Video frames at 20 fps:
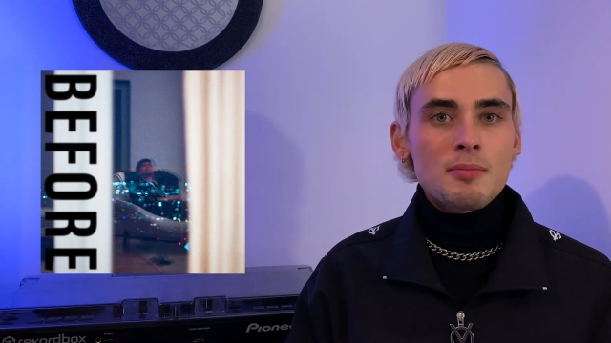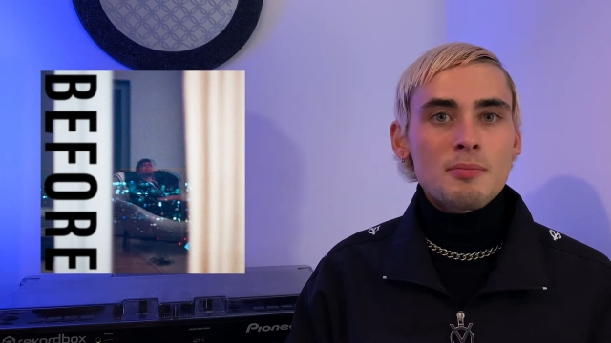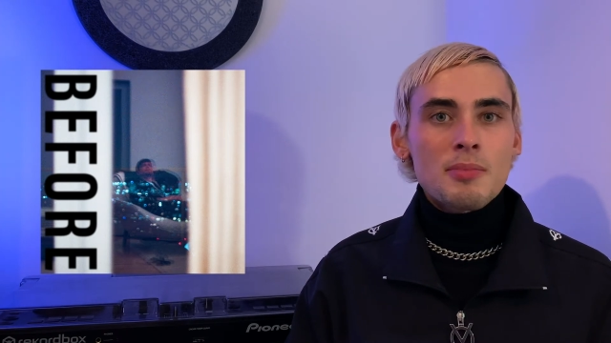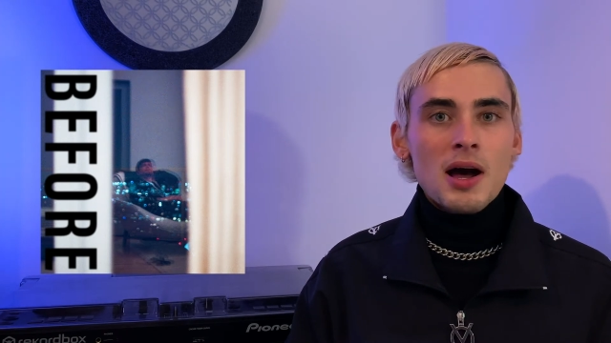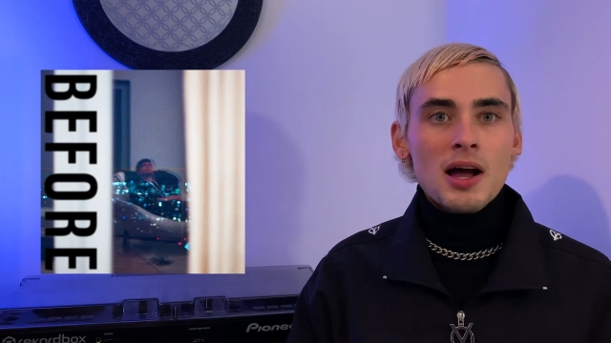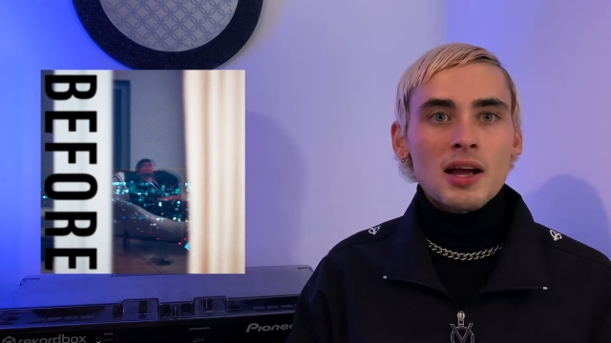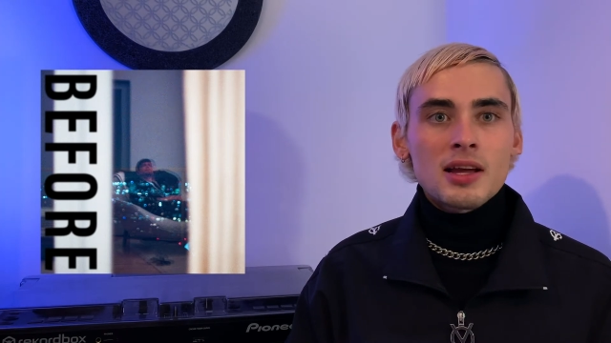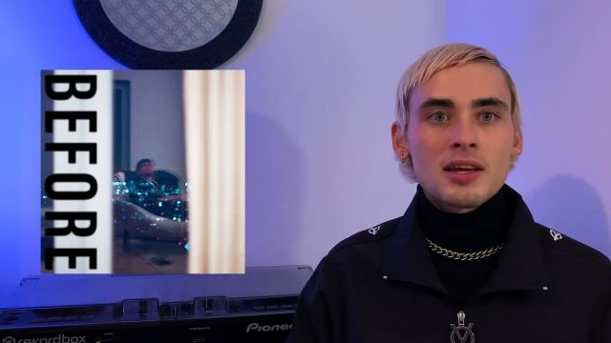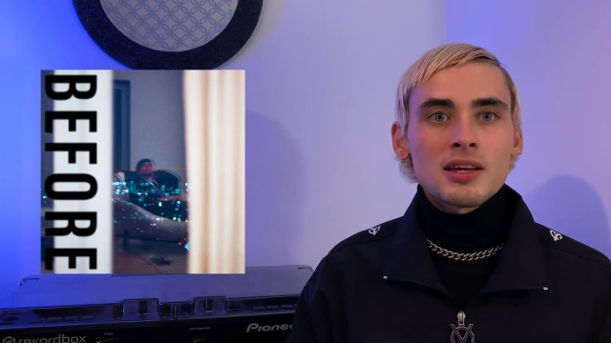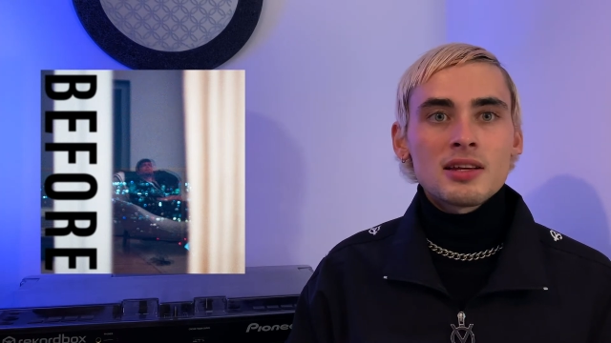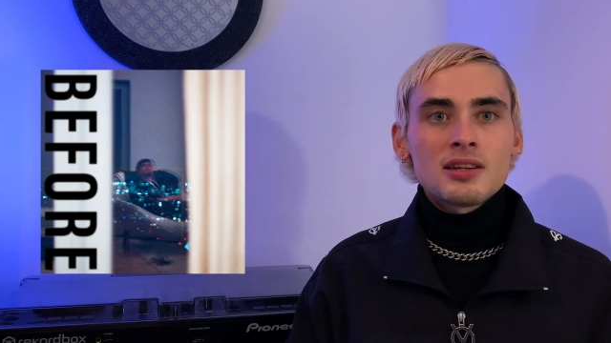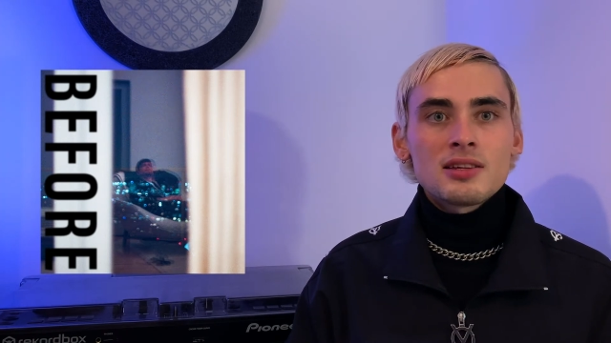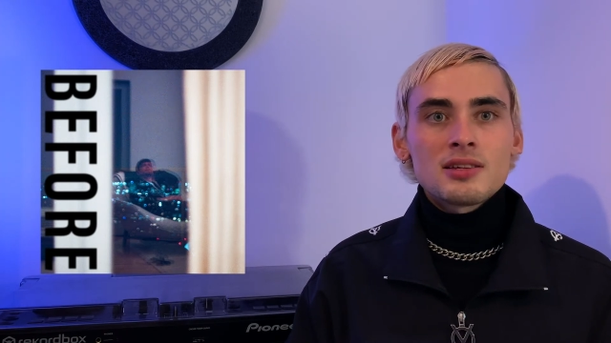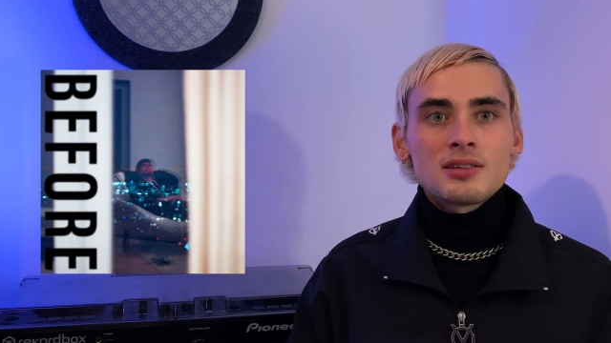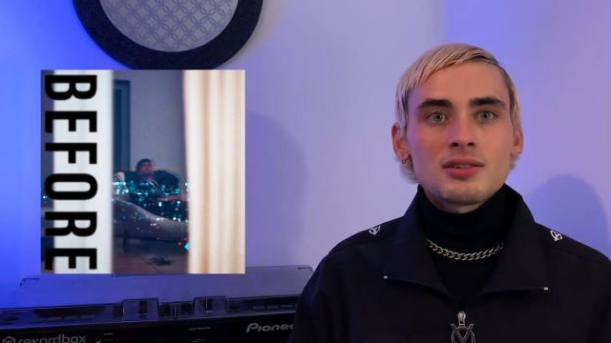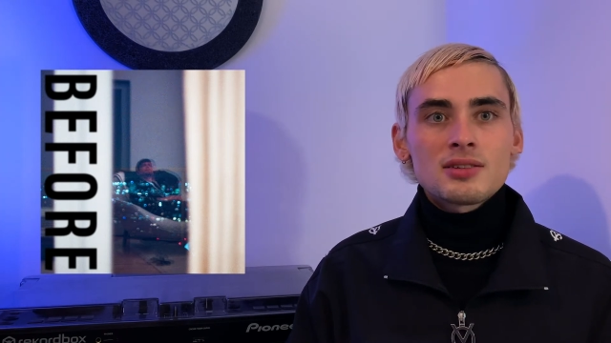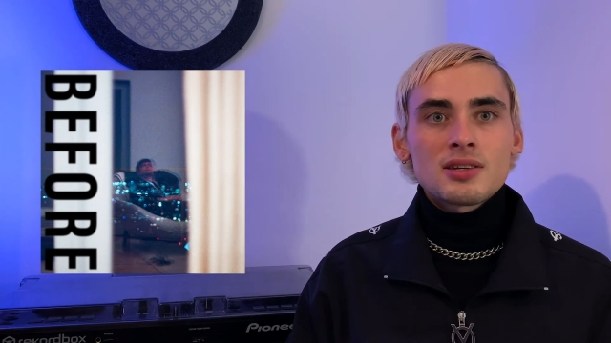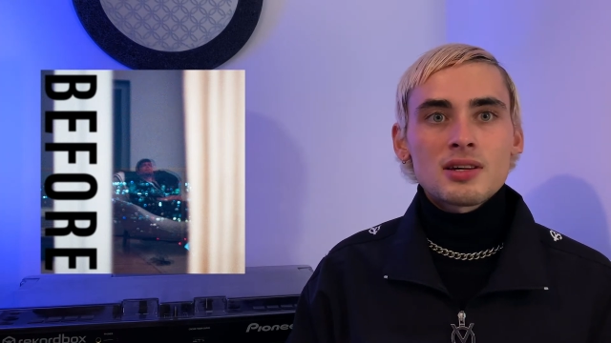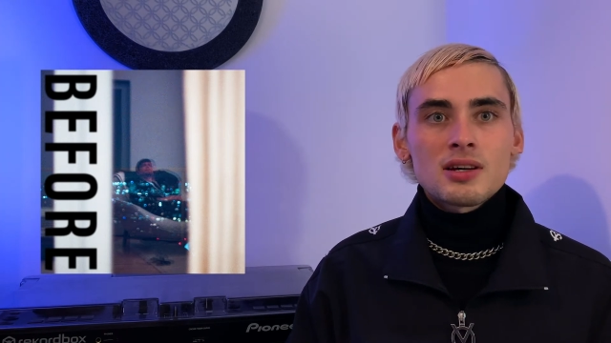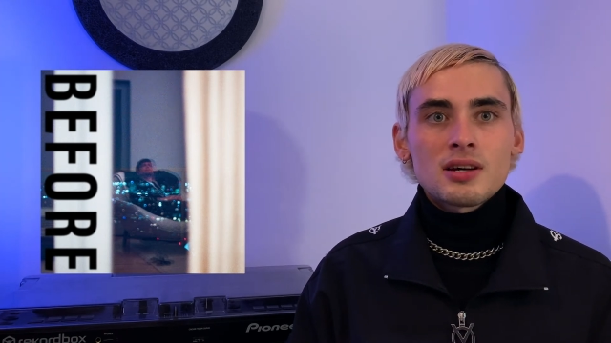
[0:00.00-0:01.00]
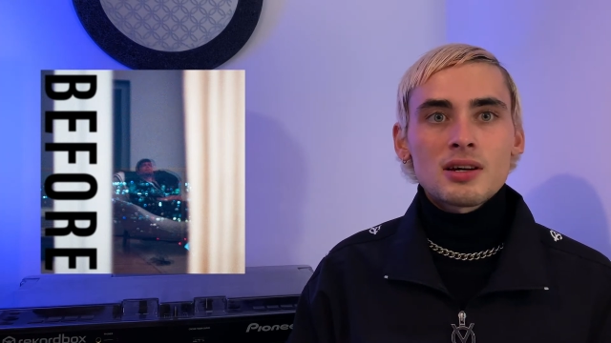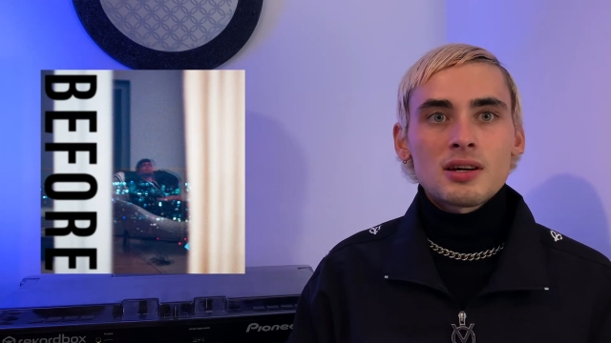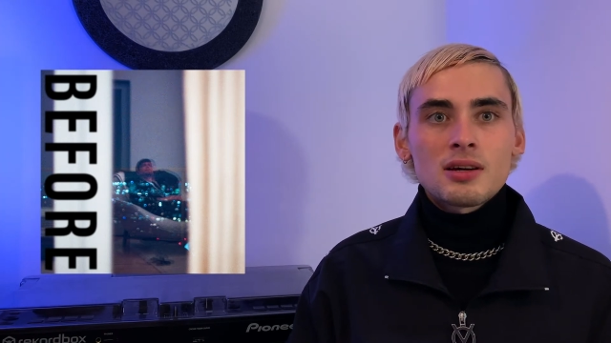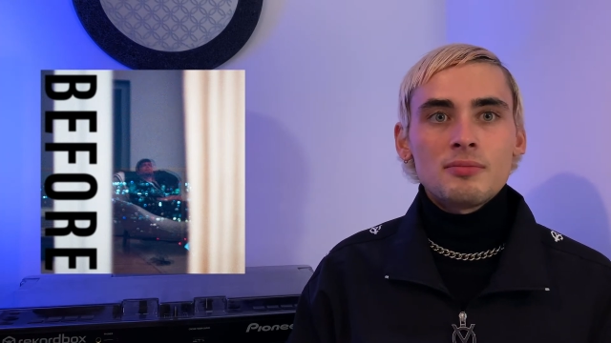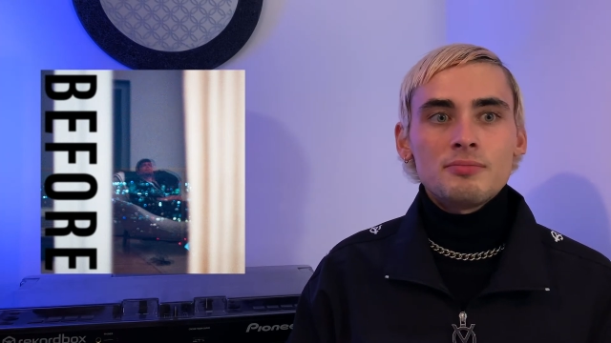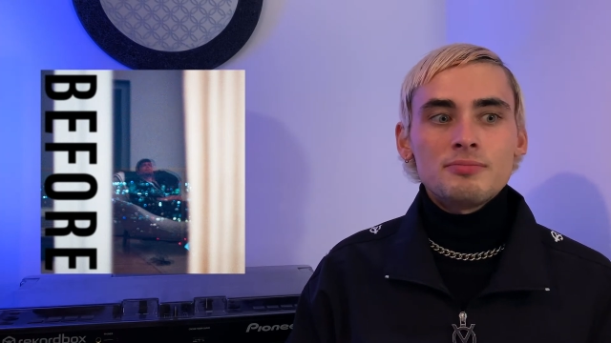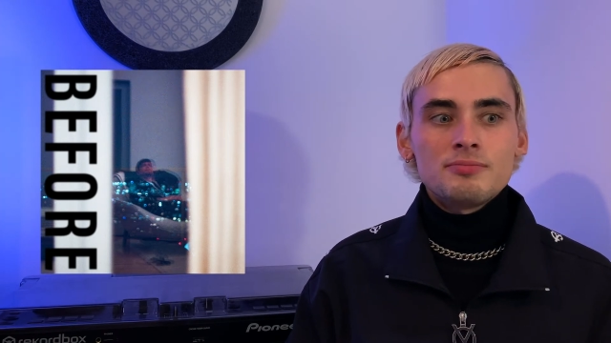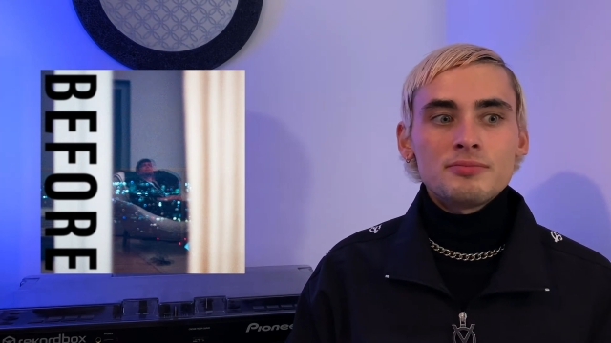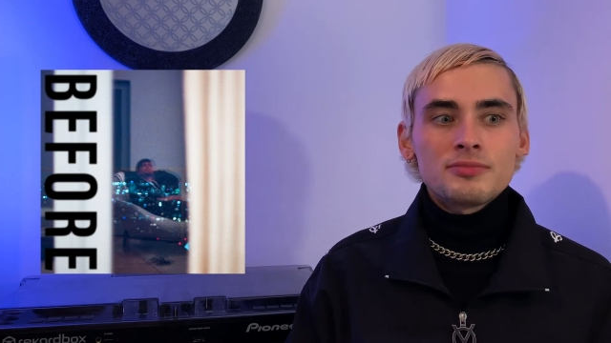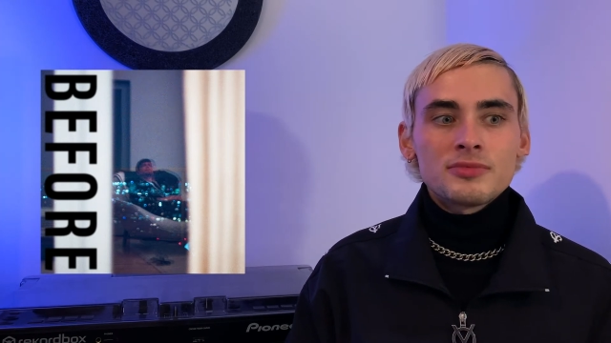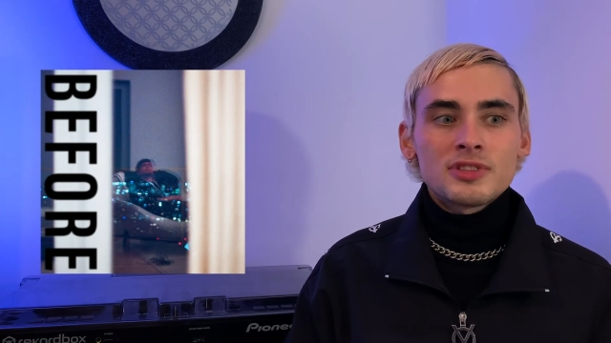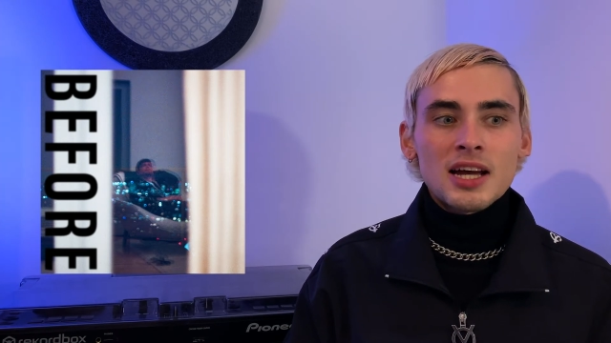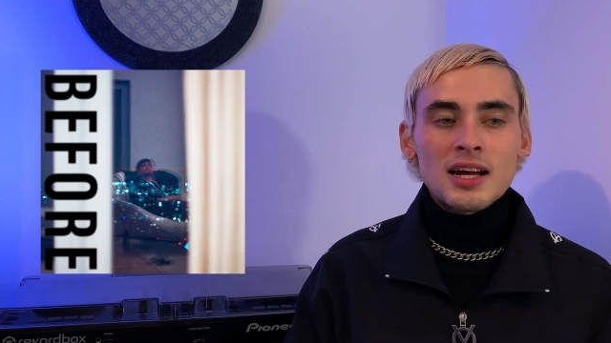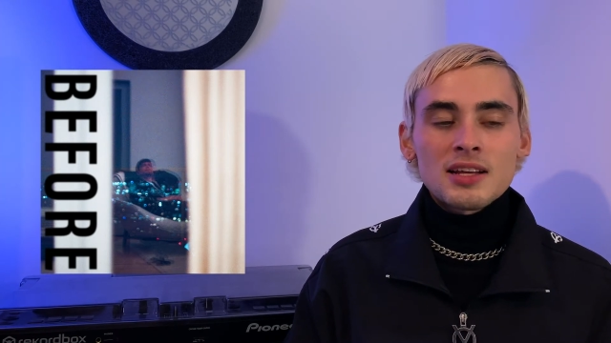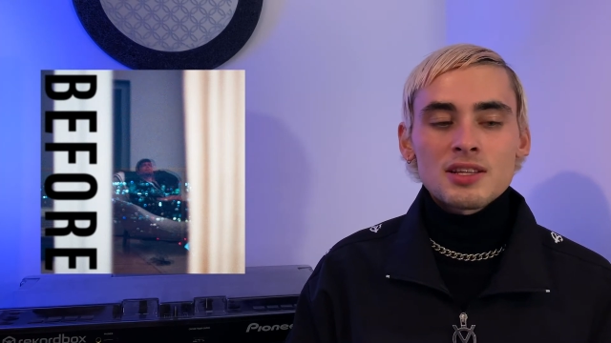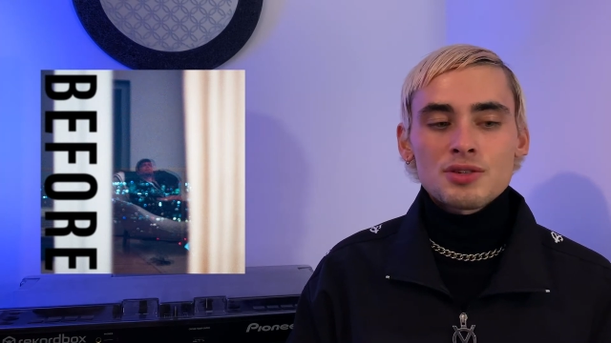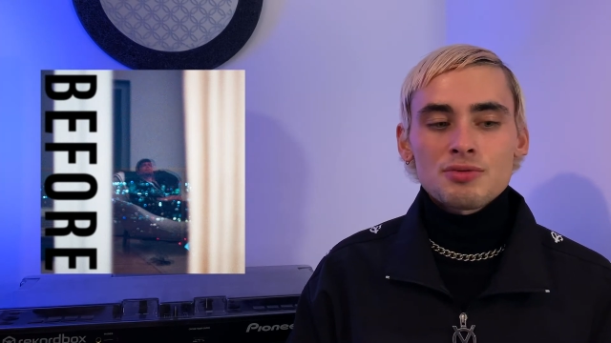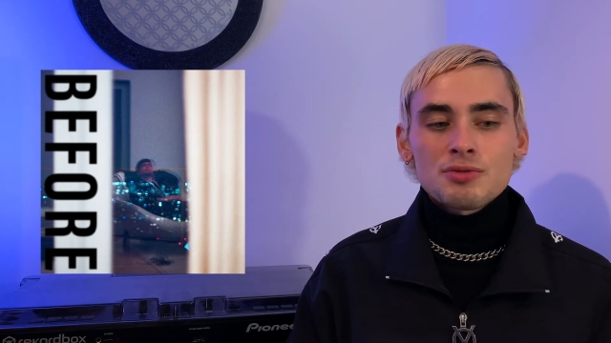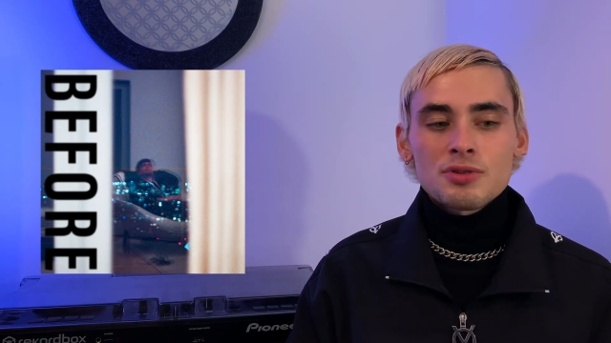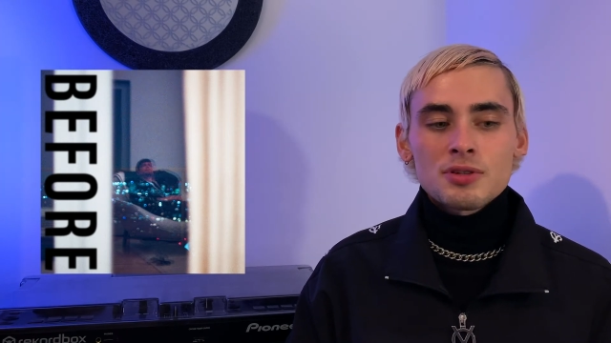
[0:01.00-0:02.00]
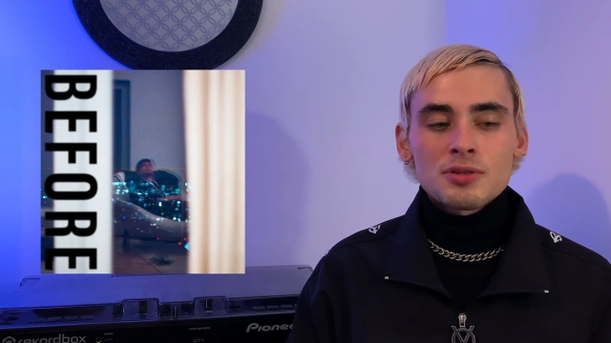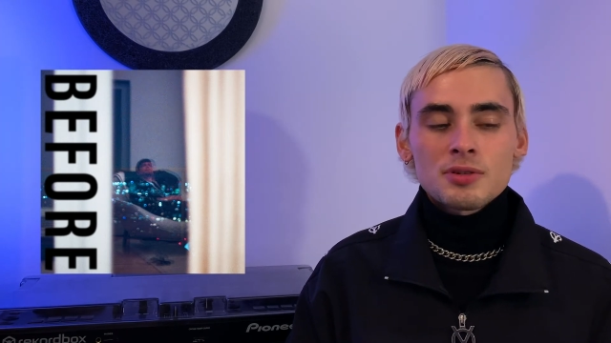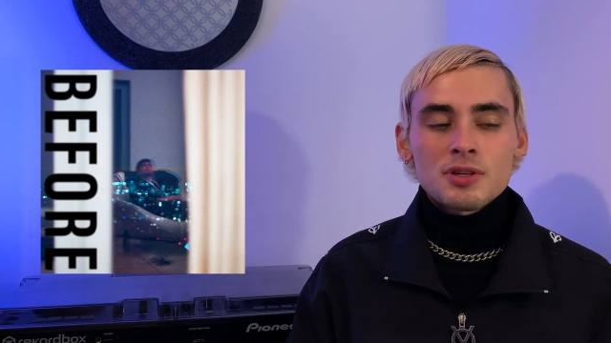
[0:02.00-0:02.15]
back in his dance roots,